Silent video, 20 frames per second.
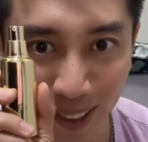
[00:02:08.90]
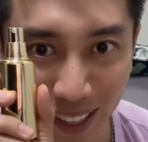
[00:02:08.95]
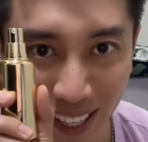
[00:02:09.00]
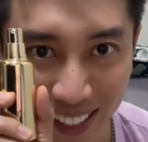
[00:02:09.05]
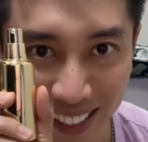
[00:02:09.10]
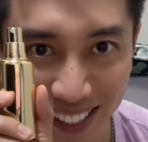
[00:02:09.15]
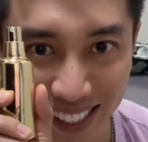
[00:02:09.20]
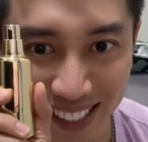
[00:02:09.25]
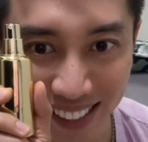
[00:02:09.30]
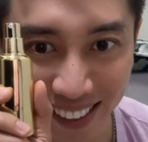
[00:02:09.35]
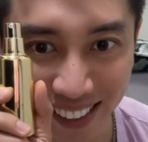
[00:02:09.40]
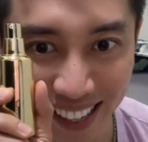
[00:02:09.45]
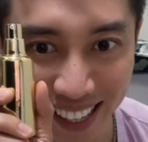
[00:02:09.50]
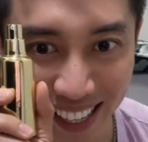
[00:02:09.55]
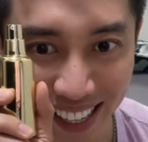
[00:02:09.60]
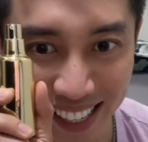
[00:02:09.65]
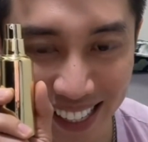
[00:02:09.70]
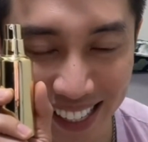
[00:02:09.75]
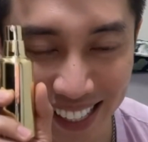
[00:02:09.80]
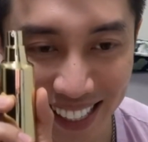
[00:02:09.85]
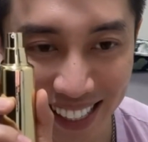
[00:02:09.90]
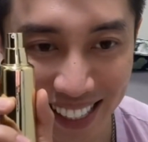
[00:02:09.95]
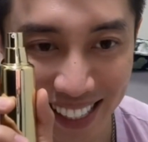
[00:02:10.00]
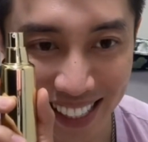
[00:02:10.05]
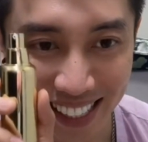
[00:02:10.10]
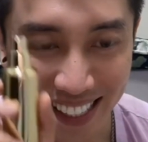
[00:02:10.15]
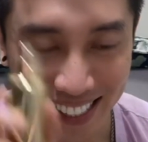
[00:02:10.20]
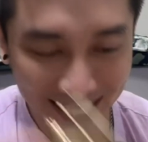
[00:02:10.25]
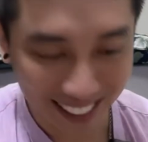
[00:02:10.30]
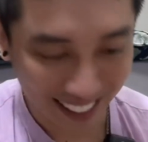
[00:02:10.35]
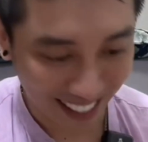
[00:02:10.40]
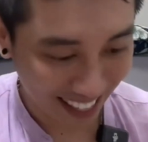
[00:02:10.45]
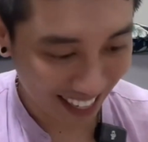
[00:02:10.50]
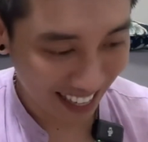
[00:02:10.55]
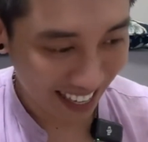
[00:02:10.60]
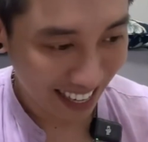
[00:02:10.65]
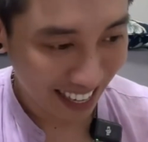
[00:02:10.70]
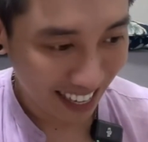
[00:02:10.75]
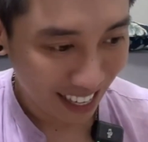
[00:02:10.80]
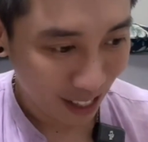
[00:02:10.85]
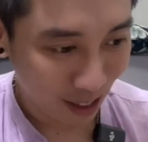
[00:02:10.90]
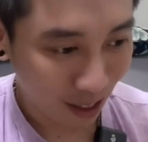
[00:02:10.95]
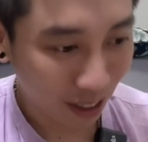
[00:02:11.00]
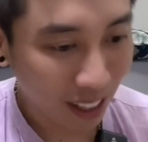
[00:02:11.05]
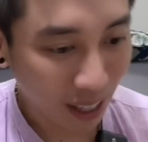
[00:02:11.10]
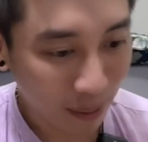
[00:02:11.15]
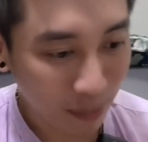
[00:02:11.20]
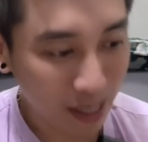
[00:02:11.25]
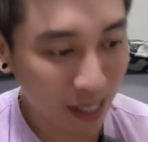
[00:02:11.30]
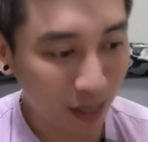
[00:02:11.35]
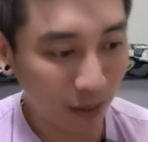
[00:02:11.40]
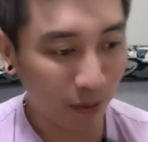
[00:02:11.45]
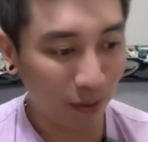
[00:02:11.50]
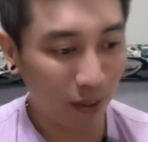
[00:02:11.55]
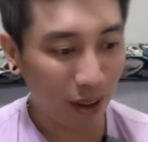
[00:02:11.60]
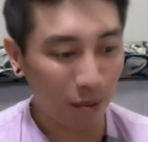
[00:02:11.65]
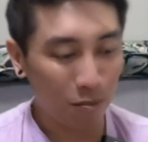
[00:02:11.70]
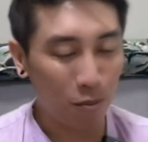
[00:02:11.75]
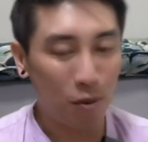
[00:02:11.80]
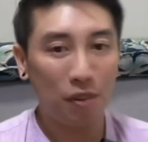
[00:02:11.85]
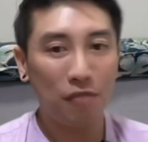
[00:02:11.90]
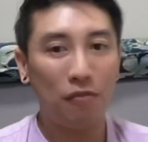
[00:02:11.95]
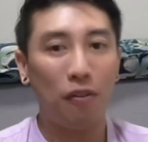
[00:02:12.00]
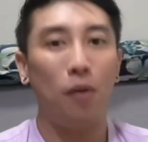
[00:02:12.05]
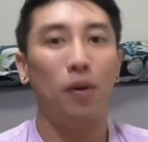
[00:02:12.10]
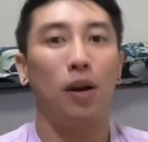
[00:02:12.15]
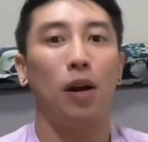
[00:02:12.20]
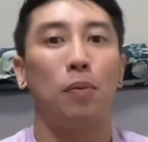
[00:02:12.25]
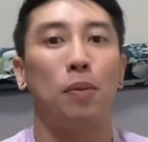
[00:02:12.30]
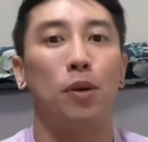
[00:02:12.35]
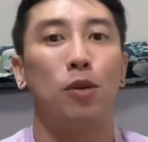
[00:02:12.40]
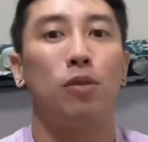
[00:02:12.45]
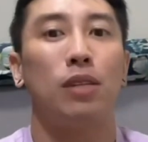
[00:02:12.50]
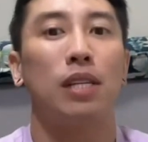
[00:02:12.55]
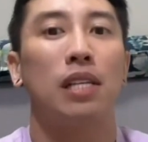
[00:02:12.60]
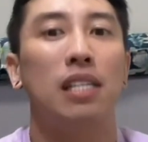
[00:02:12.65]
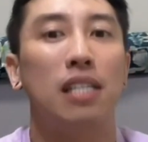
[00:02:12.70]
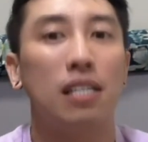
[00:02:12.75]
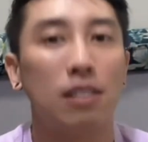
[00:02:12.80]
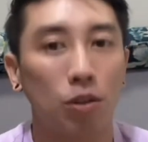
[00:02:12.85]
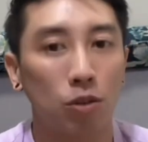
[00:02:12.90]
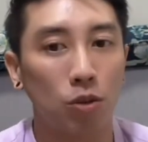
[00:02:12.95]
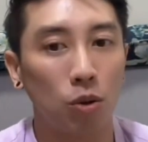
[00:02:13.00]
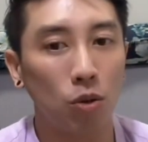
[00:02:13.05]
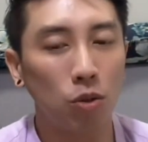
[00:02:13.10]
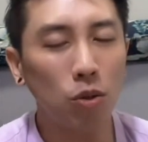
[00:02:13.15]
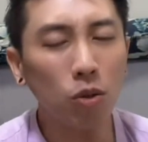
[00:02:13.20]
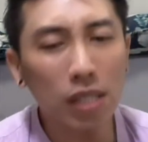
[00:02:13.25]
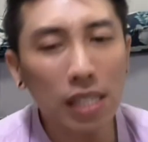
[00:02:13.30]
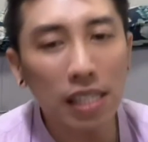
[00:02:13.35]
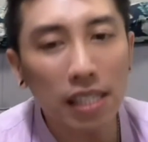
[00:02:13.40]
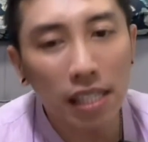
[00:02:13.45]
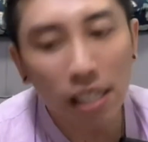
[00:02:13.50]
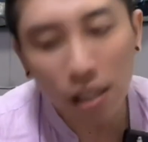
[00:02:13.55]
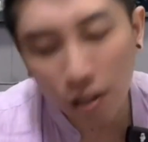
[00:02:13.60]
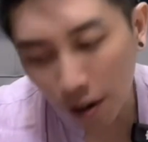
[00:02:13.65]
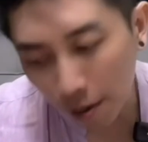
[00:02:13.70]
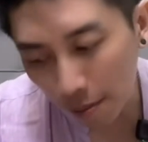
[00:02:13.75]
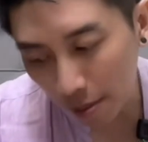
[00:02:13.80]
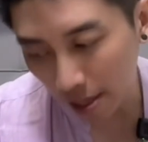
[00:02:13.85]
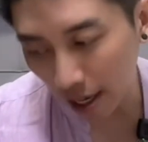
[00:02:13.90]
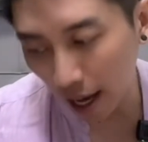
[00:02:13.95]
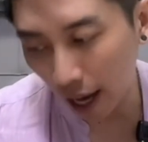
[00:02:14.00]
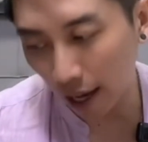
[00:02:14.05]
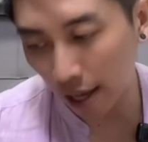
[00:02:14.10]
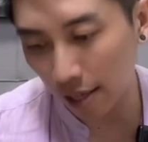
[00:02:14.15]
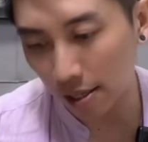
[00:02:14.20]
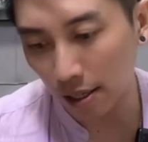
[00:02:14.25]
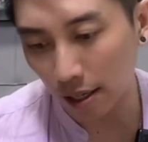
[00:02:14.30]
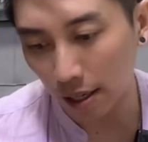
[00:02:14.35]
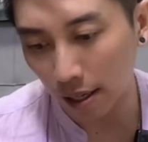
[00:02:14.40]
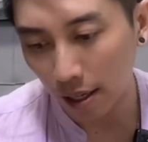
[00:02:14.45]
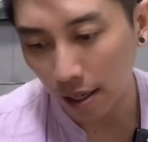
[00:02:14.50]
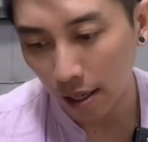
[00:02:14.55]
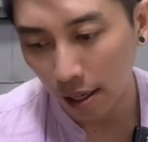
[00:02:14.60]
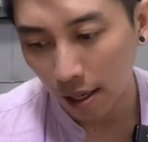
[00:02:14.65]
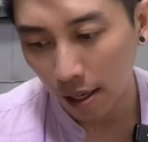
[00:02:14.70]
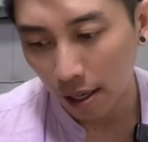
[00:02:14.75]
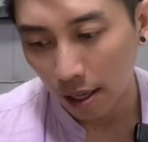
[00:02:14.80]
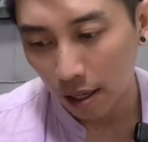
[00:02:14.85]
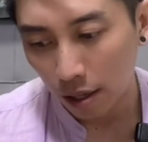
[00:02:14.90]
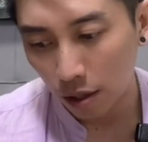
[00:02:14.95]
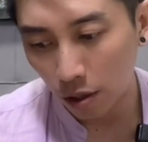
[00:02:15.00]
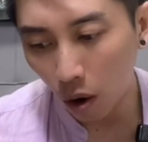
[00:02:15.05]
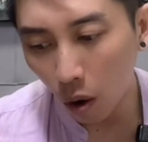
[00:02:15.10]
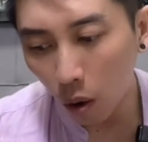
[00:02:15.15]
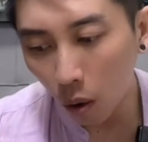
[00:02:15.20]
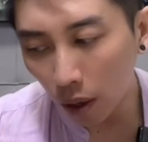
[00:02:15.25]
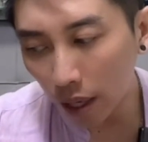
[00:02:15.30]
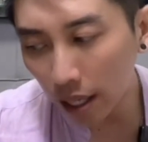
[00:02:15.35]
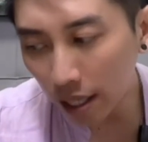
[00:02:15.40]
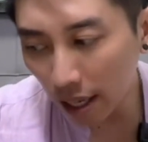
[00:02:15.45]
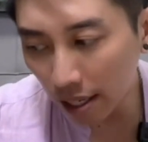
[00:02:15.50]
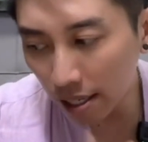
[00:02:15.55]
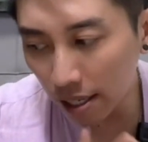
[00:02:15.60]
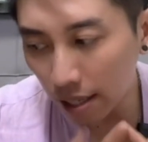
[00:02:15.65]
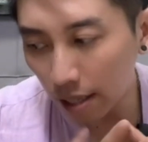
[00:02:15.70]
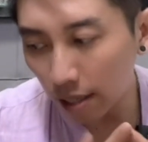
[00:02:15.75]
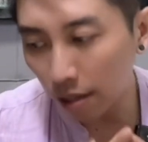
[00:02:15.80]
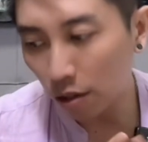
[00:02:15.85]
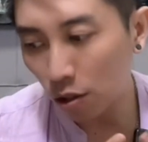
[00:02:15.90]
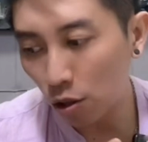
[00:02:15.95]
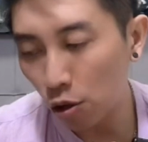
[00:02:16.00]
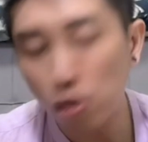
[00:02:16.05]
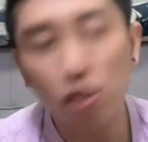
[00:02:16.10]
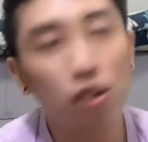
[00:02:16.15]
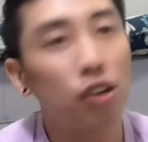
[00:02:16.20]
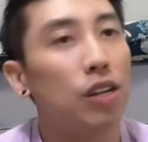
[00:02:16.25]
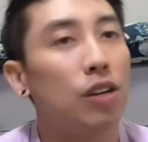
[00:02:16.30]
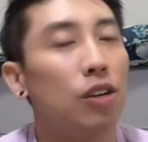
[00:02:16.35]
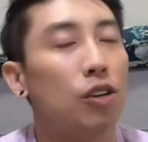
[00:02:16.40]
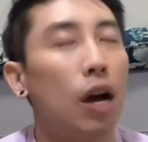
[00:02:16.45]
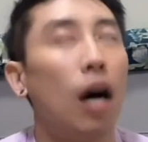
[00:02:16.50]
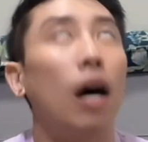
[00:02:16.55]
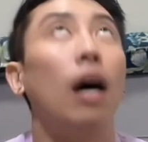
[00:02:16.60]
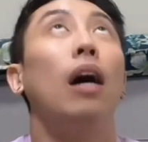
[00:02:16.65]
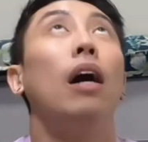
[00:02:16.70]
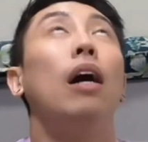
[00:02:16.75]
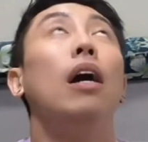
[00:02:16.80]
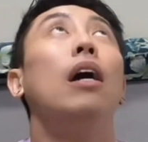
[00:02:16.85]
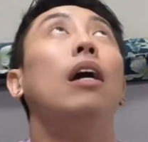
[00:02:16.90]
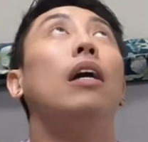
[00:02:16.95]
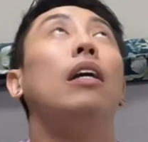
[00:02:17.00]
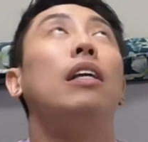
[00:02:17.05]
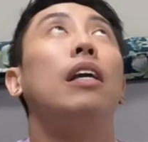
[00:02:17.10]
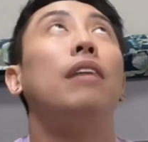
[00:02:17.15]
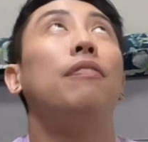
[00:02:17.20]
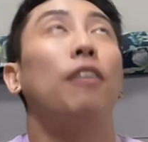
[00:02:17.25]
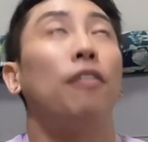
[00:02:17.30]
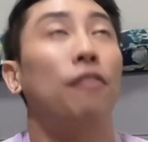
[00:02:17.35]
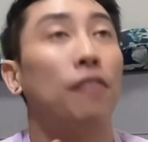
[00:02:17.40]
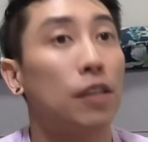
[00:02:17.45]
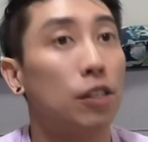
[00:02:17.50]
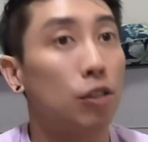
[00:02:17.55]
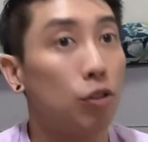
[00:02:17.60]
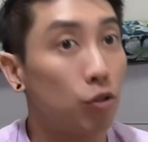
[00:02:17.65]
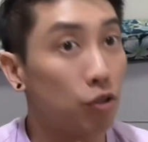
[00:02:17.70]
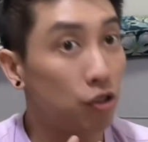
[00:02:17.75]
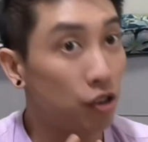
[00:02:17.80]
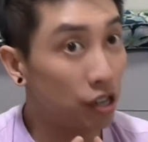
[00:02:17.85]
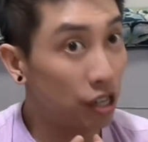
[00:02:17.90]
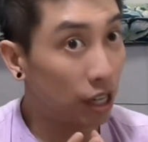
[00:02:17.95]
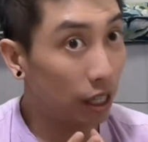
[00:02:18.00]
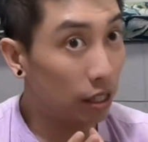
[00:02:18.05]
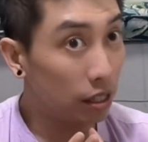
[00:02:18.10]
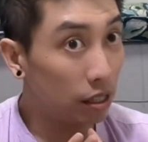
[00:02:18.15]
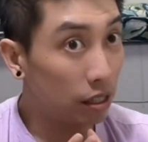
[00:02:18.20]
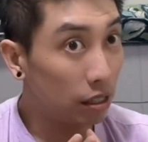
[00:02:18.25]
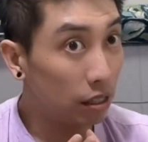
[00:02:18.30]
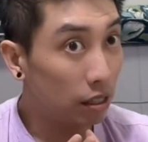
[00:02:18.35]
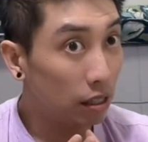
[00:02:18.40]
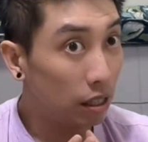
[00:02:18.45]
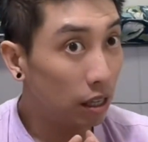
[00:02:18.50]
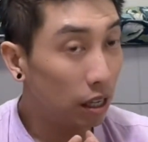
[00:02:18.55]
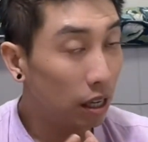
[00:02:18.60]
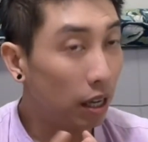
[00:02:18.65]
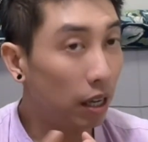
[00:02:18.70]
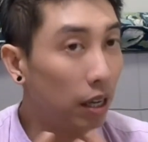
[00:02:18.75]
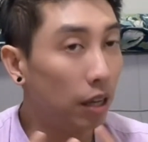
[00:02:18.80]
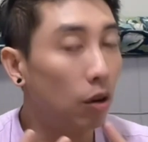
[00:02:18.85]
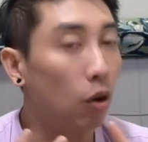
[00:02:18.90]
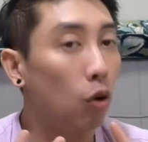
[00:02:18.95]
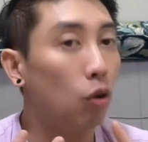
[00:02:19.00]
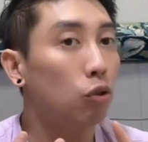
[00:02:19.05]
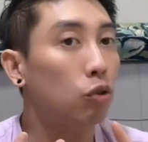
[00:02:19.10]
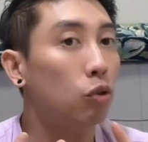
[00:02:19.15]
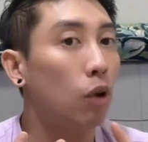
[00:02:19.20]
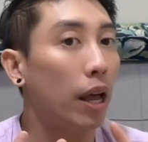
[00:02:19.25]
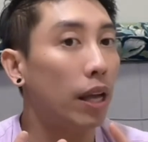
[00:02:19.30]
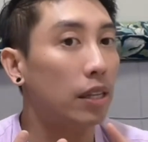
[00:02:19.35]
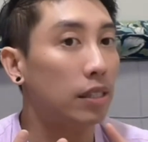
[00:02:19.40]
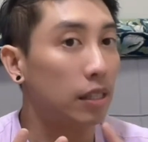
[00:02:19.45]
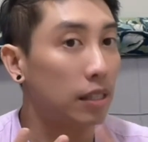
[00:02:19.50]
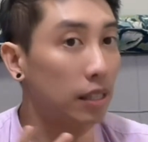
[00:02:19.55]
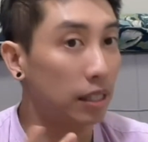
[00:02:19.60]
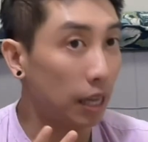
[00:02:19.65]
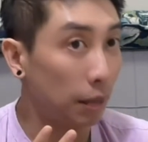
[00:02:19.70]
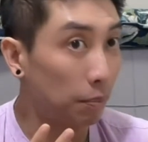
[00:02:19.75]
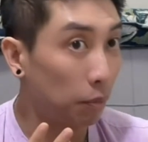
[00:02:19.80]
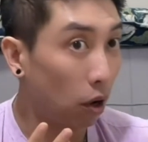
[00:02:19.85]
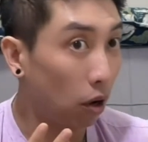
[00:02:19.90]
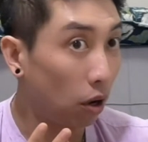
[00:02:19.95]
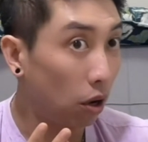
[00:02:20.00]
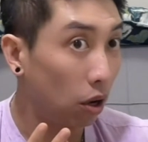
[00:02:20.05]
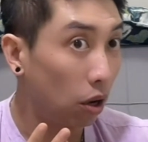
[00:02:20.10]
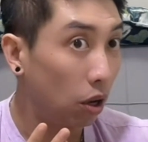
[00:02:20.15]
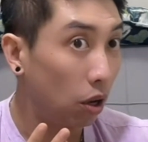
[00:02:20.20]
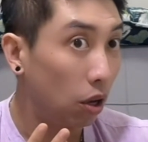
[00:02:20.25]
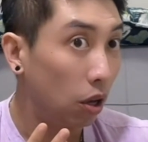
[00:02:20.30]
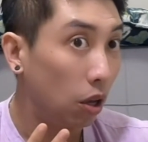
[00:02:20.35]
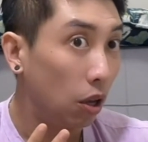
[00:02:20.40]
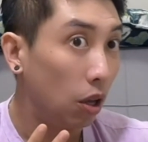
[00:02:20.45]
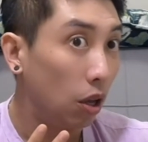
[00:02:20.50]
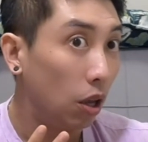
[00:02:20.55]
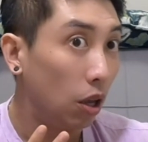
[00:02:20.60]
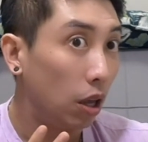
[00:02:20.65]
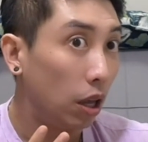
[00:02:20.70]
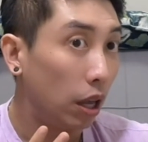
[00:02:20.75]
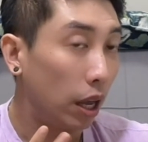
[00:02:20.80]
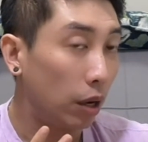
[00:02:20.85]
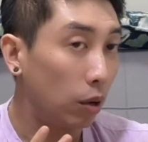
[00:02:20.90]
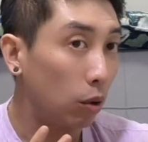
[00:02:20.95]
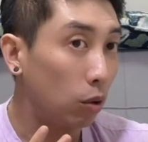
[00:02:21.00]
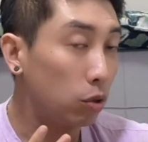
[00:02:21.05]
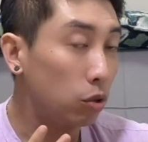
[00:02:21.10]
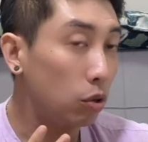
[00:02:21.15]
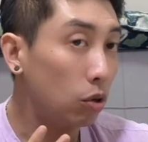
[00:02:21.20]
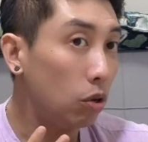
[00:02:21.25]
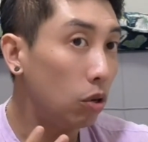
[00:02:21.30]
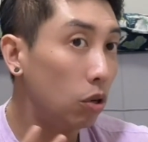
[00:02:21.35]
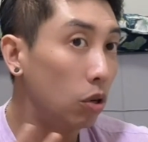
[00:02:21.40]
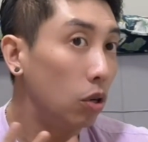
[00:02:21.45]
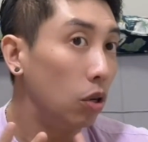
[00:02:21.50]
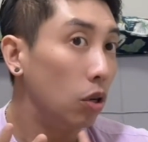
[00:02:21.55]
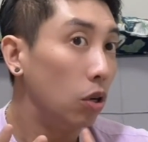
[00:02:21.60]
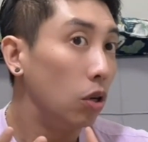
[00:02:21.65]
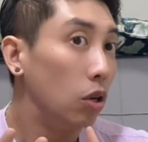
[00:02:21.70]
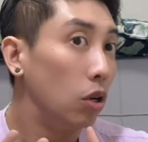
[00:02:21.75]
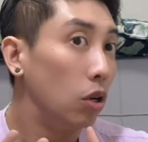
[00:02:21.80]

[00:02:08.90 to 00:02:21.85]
It will look like this, okay, guys? Okay? So that means moving forward, I'll be using this also. So CC cream is act as a, not only does it give your face nutrition, it also acts as a sunblock, and also